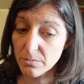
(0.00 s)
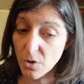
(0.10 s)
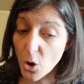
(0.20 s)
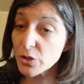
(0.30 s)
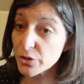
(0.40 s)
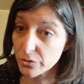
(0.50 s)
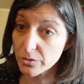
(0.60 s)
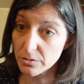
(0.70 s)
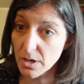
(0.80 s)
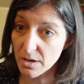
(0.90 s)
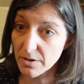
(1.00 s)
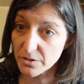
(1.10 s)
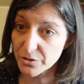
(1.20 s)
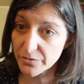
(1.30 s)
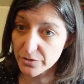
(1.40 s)
arsenal of
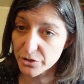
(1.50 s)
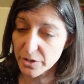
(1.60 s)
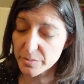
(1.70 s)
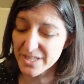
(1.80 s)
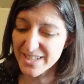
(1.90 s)
our surface ships.